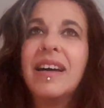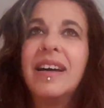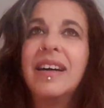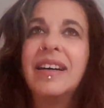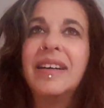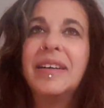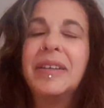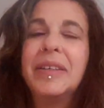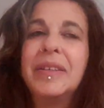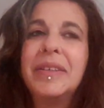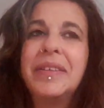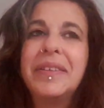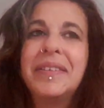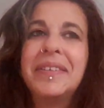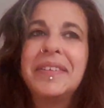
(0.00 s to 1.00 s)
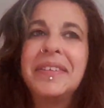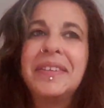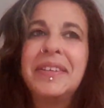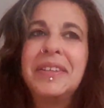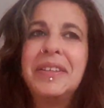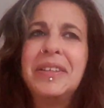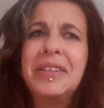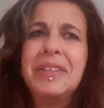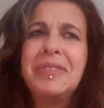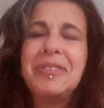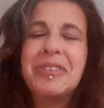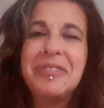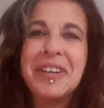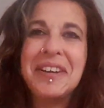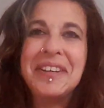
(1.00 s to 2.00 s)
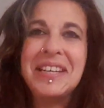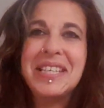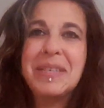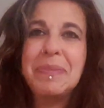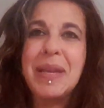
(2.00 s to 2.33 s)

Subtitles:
for various